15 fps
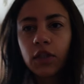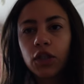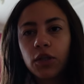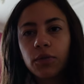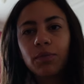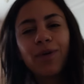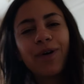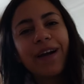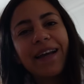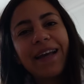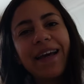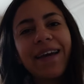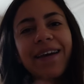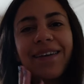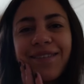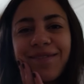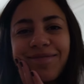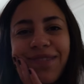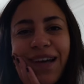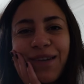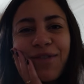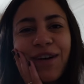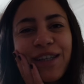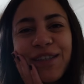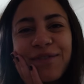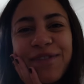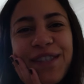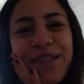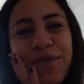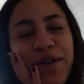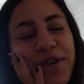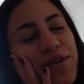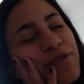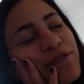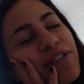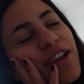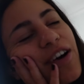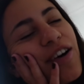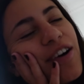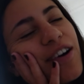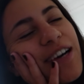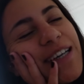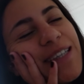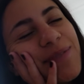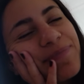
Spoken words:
Good morning and welcome to a new vlog.